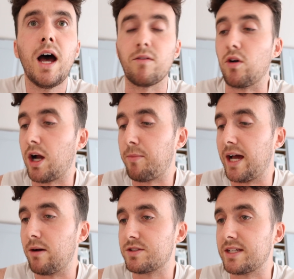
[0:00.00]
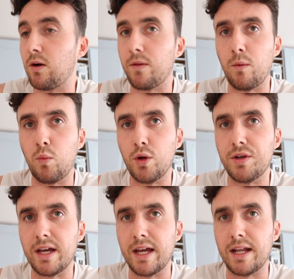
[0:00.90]
I've got a couple hours to get all that
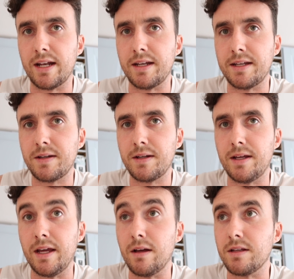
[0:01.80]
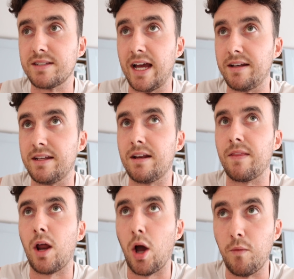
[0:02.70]
wood and it sanded, and
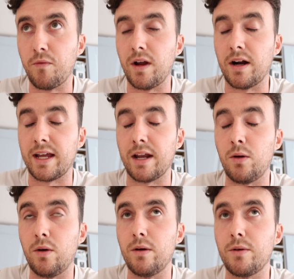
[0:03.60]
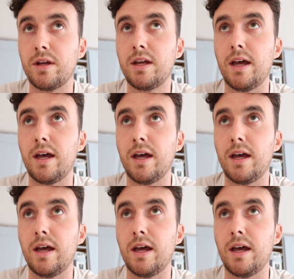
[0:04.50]
then hopefully I'm going to get it oiled.